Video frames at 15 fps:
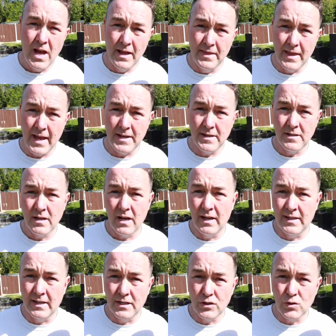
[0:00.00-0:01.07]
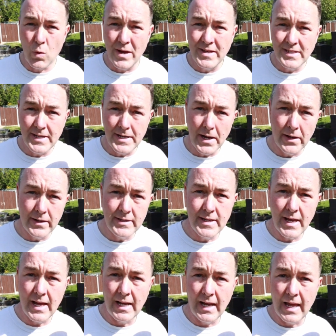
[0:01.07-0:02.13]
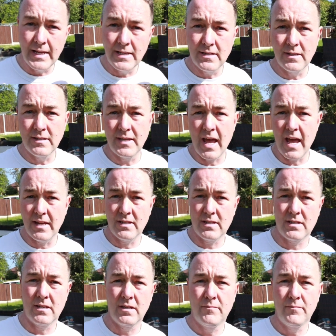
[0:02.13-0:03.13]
And then I did a 29 day later test